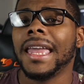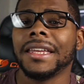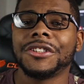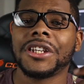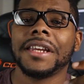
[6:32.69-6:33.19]

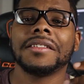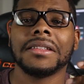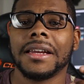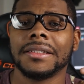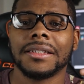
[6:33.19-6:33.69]
and
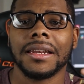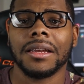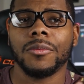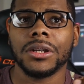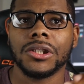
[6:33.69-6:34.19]
changing that
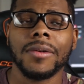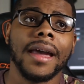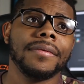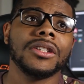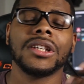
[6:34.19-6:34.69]
setting, which you
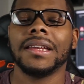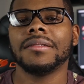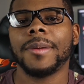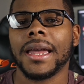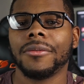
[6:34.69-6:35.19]
have to
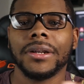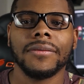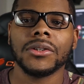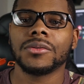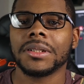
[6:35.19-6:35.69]
change back
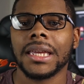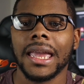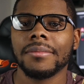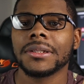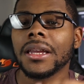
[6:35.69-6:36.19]
whenever you switch
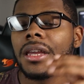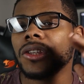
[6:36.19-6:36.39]
games,